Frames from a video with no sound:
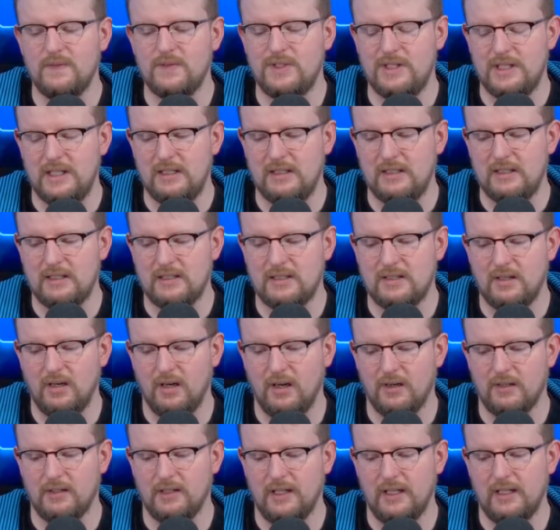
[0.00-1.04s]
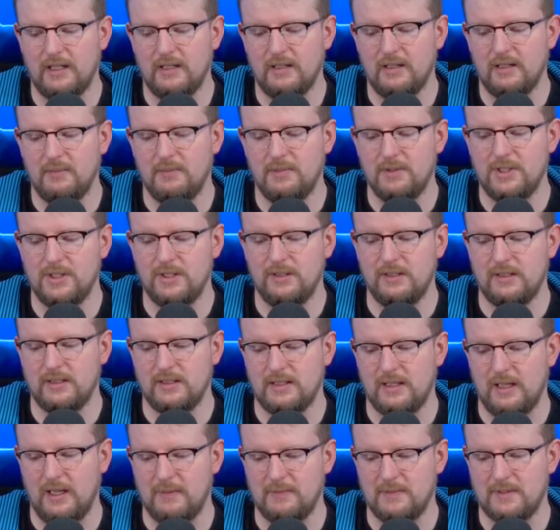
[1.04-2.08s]
seen this card like a bajillion
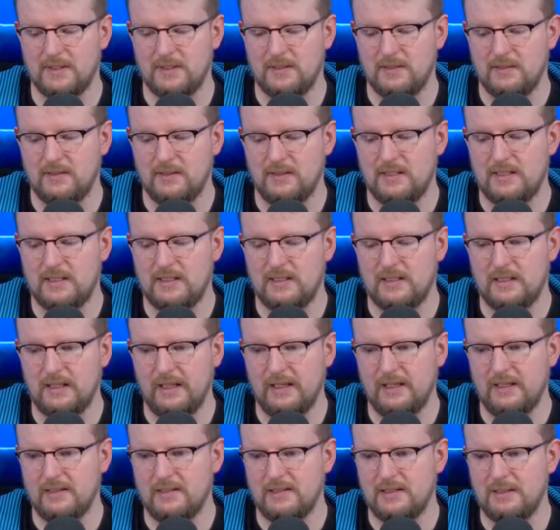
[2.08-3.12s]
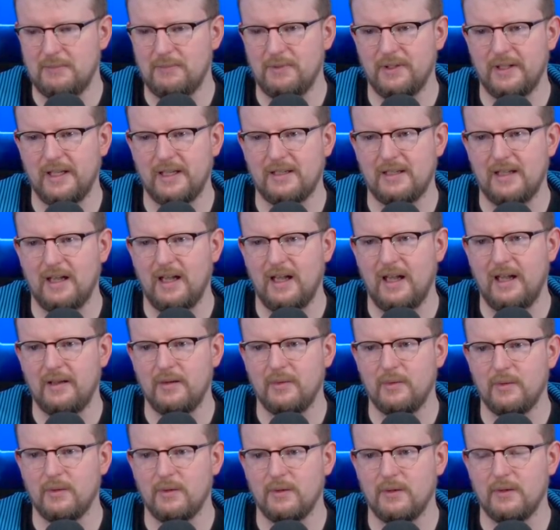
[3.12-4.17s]
times. This is like Timberland Guide,
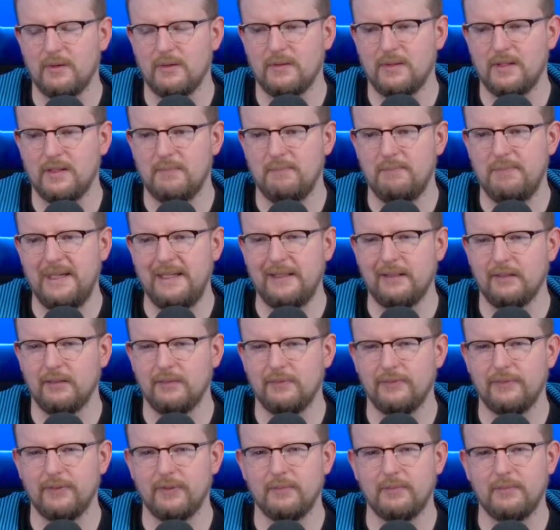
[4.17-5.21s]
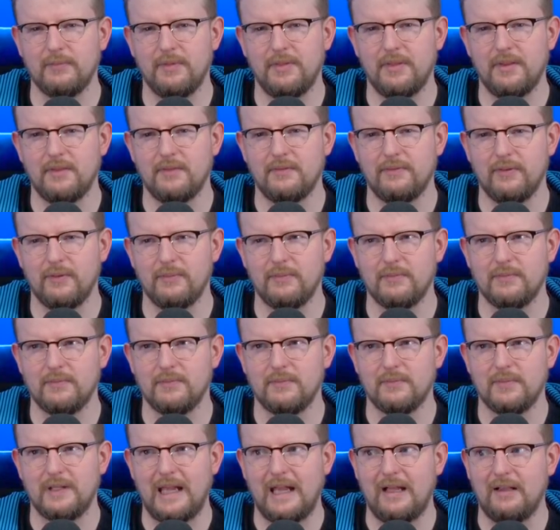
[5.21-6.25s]
or the Beetle from
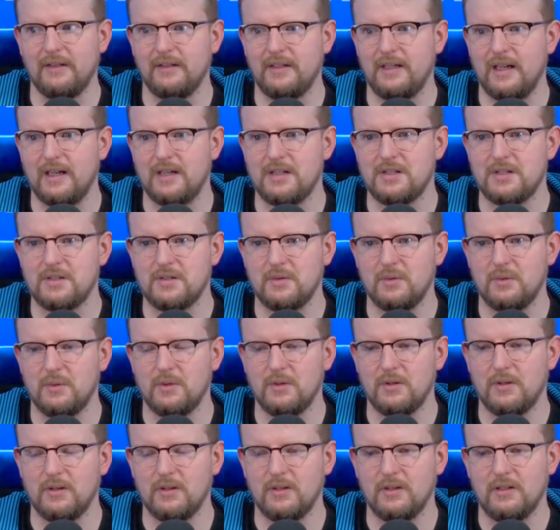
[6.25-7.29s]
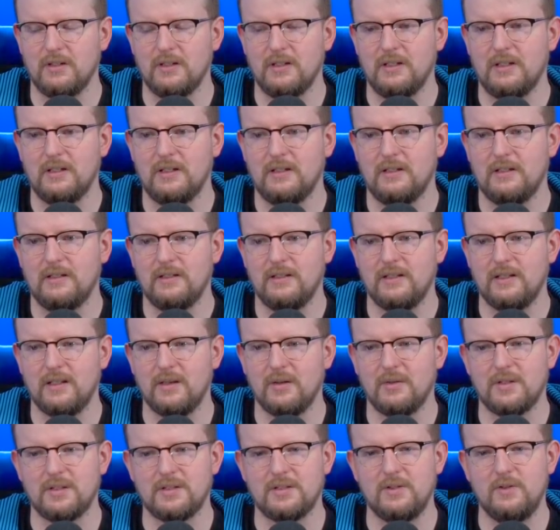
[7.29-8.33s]
Kaladesh, or, you
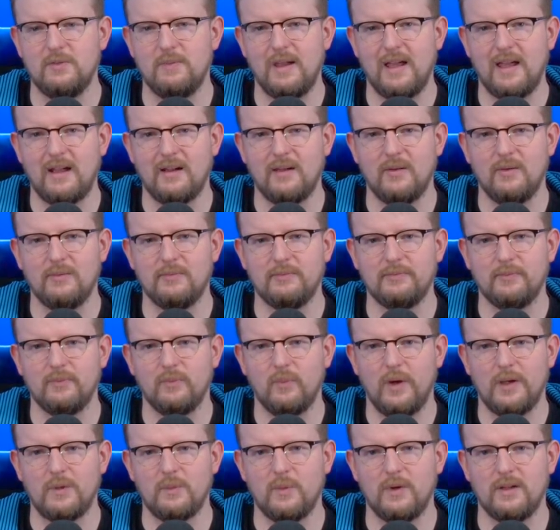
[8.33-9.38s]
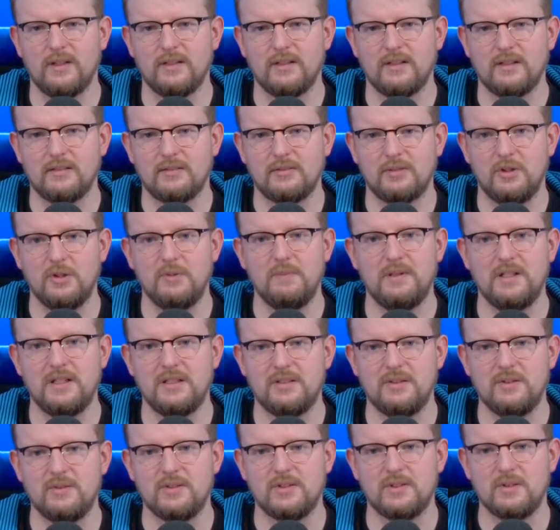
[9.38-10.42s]
know, the 2 mana 1/1 that could be a
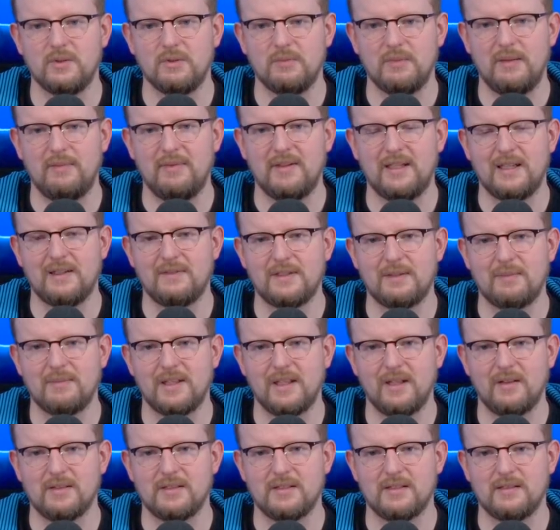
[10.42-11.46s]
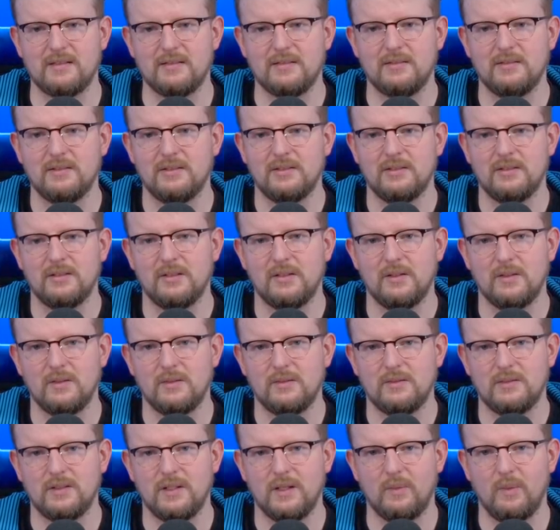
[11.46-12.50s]
2/2, or maybe give something else a
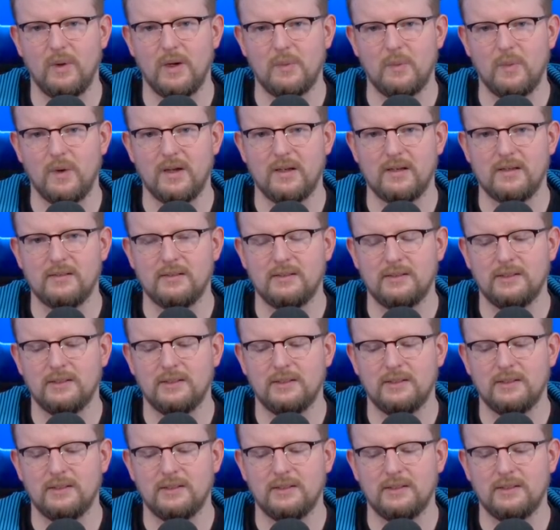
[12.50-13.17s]
1/1.